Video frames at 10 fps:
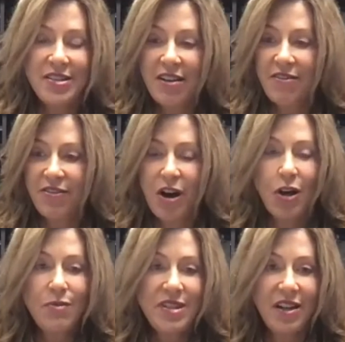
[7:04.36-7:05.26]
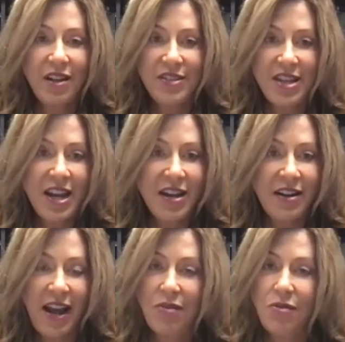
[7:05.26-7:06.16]
of homes that you've seen,
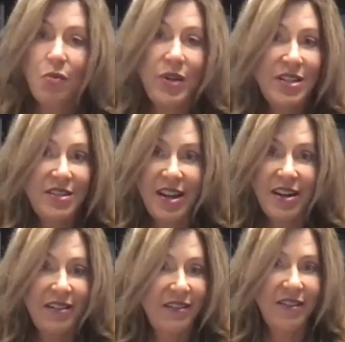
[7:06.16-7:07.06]
and we see it